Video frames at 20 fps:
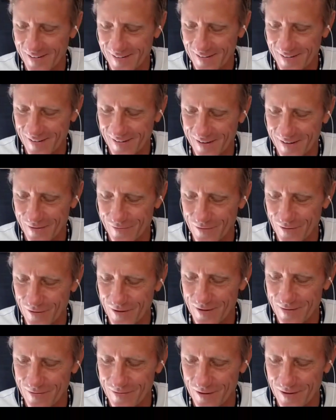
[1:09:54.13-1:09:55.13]
eh? Like a
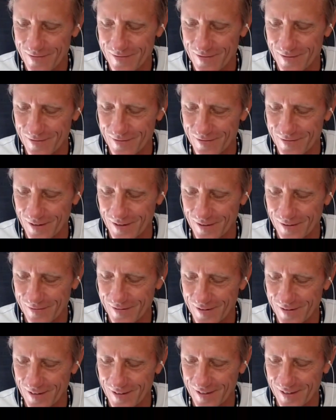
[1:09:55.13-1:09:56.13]
very very yeah.
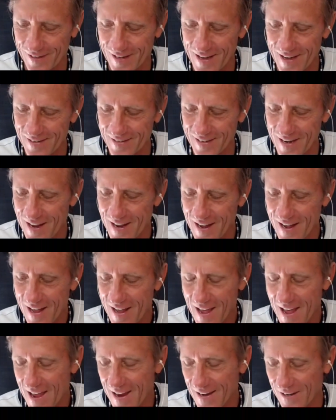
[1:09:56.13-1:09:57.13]
fulfilling feeling, and
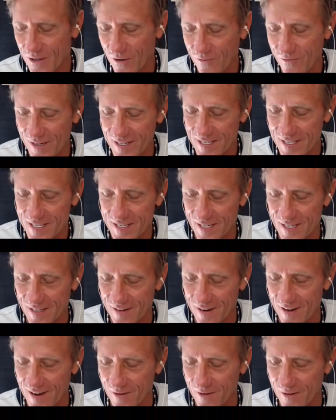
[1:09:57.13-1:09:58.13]
and
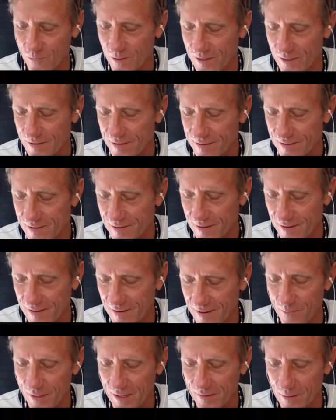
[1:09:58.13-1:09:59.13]
obviously like with
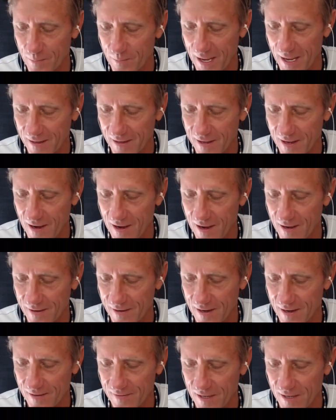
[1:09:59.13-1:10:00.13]
it being the
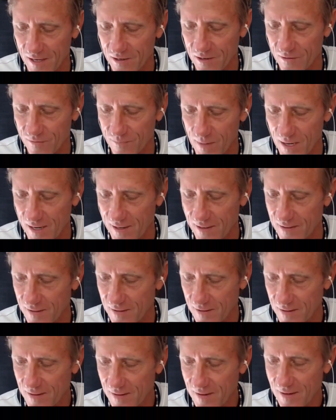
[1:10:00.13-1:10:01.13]
backyard and that you've
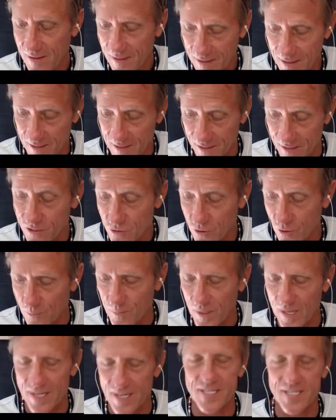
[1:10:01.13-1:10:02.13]
made it
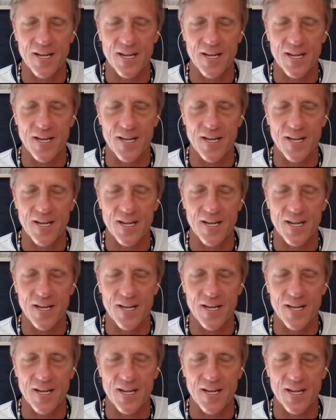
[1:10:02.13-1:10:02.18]
into a